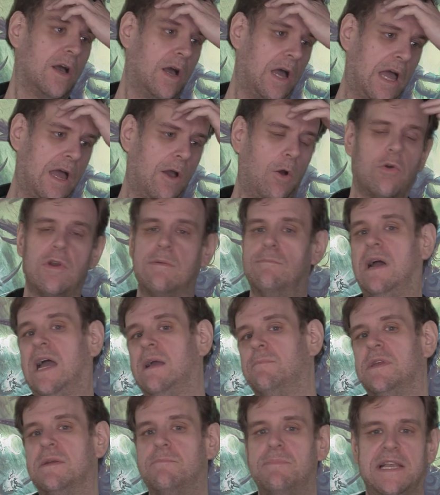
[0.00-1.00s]
Uh, or it
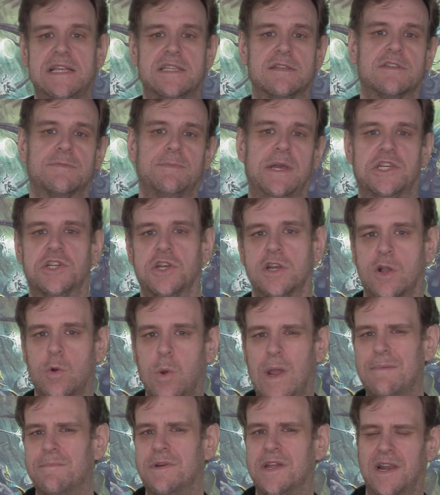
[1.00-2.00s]
might be a piece of special
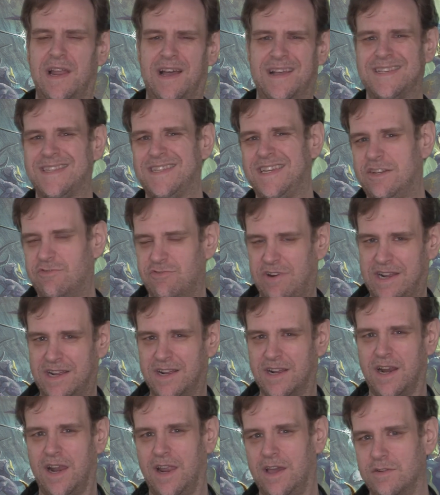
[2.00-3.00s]
equipment like Sea
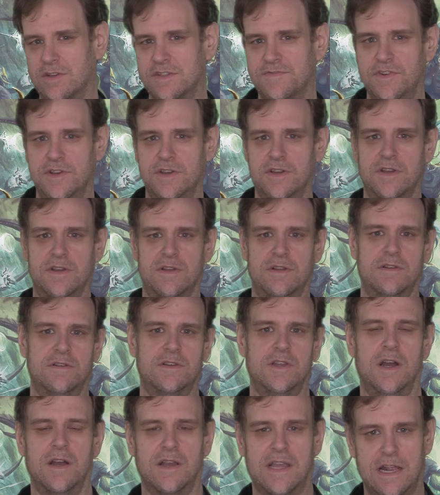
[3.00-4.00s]
Dragon Cloaks for
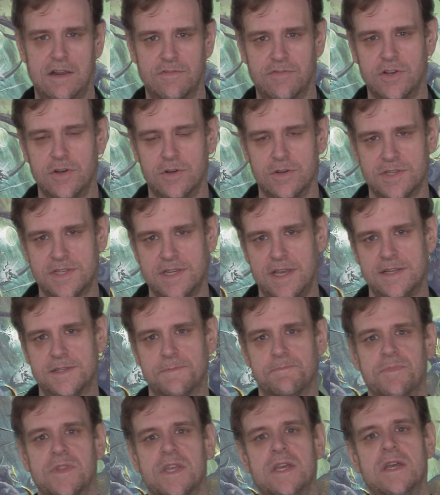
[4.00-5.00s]
Dark Elf Corsairs.